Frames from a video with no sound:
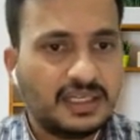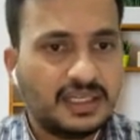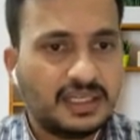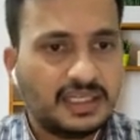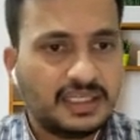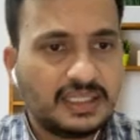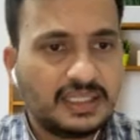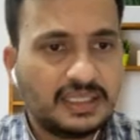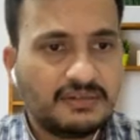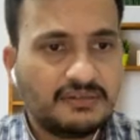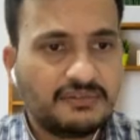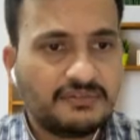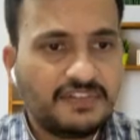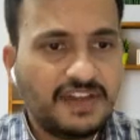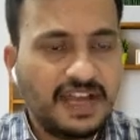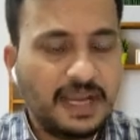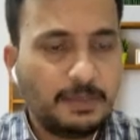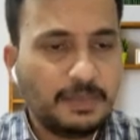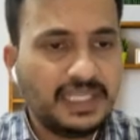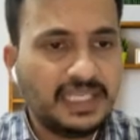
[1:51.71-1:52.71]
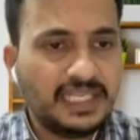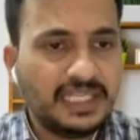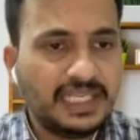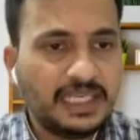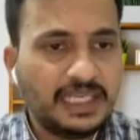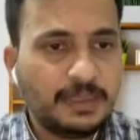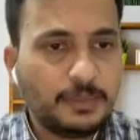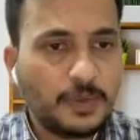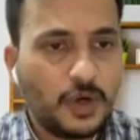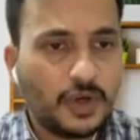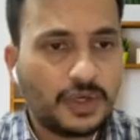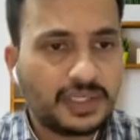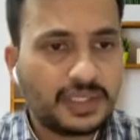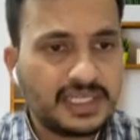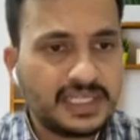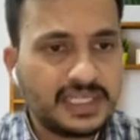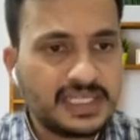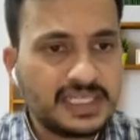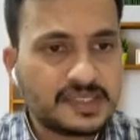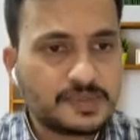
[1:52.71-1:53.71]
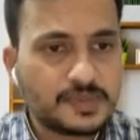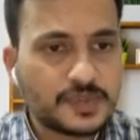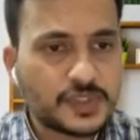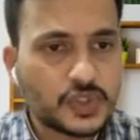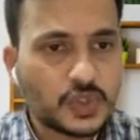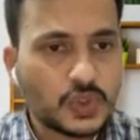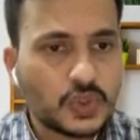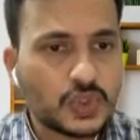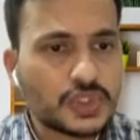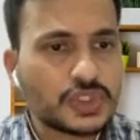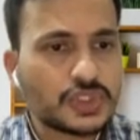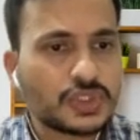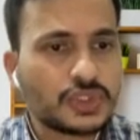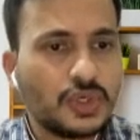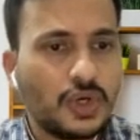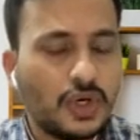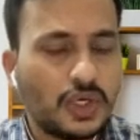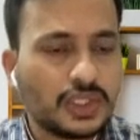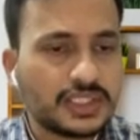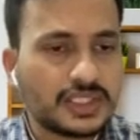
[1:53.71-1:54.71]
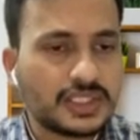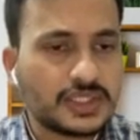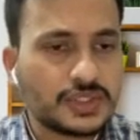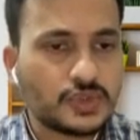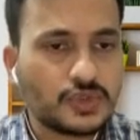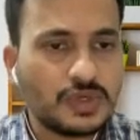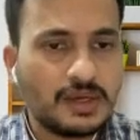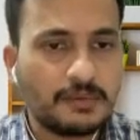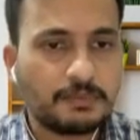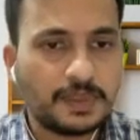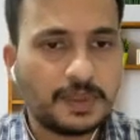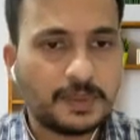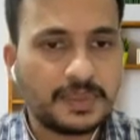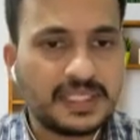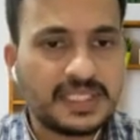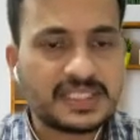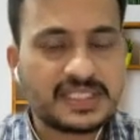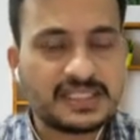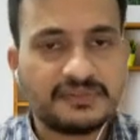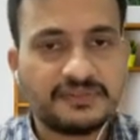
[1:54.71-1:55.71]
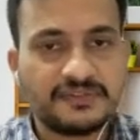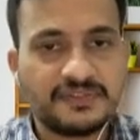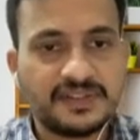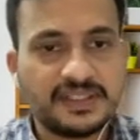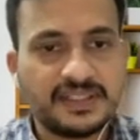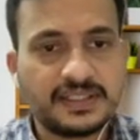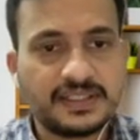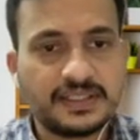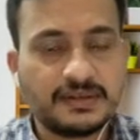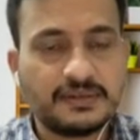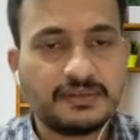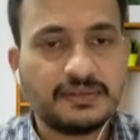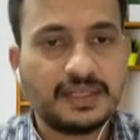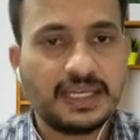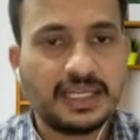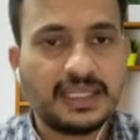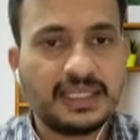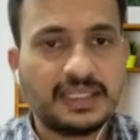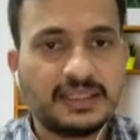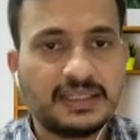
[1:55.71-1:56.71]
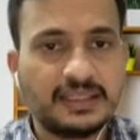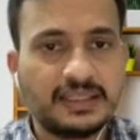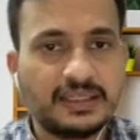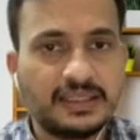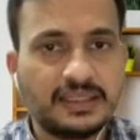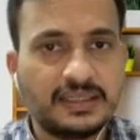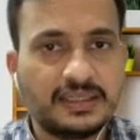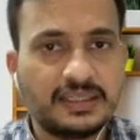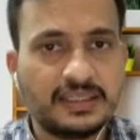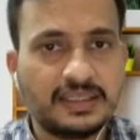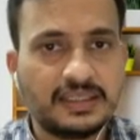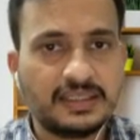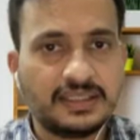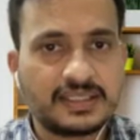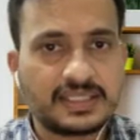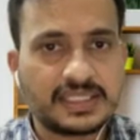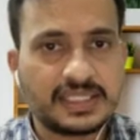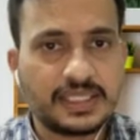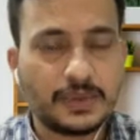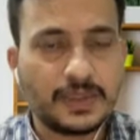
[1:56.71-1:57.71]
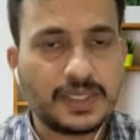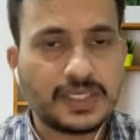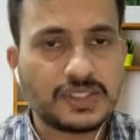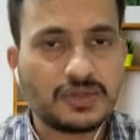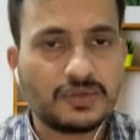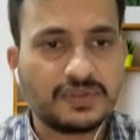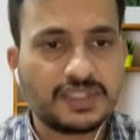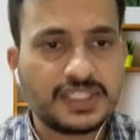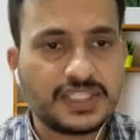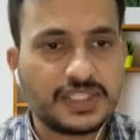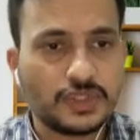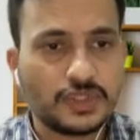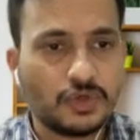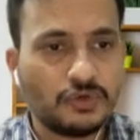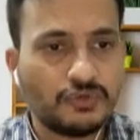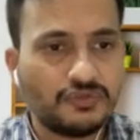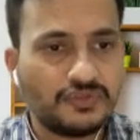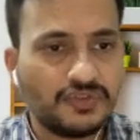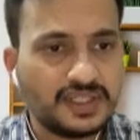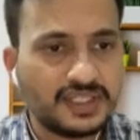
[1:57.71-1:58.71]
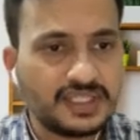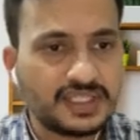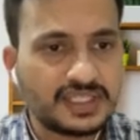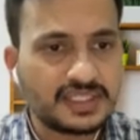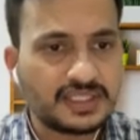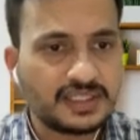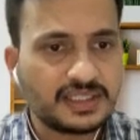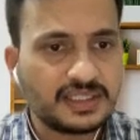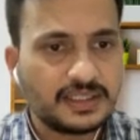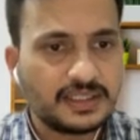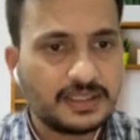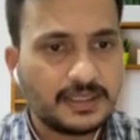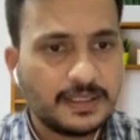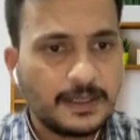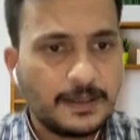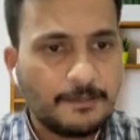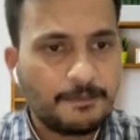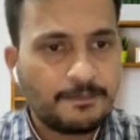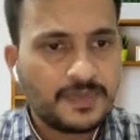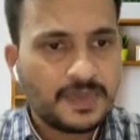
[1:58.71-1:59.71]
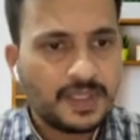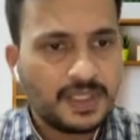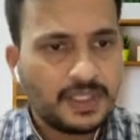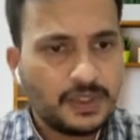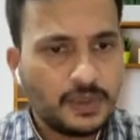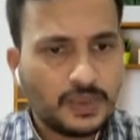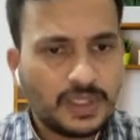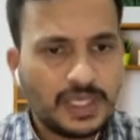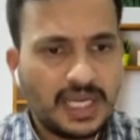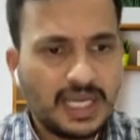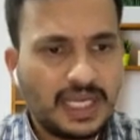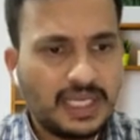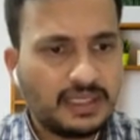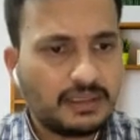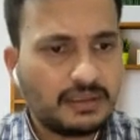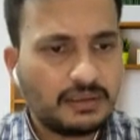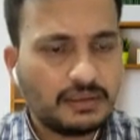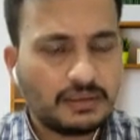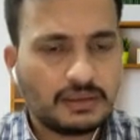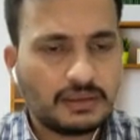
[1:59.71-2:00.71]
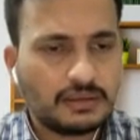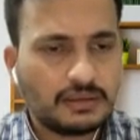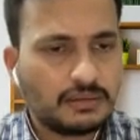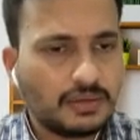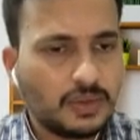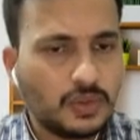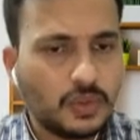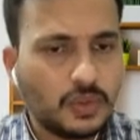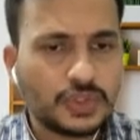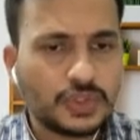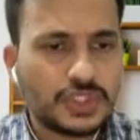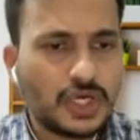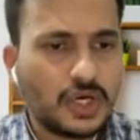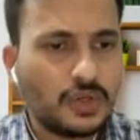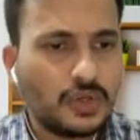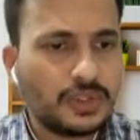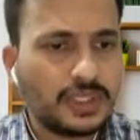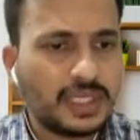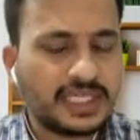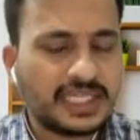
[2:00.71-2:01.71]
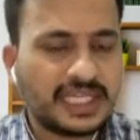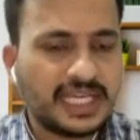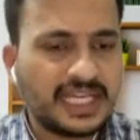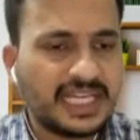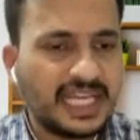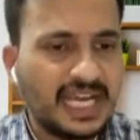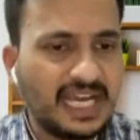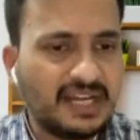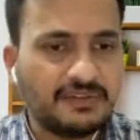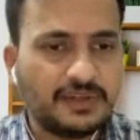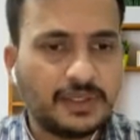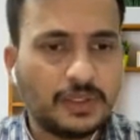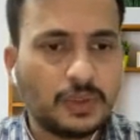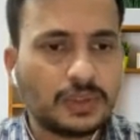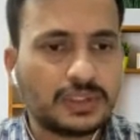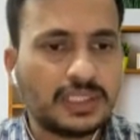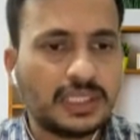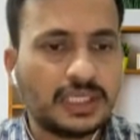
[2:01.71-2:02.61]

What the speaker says: the family name, organism, source, authors who have published the first, like the sequence of this genome first. You can go down and can have a look.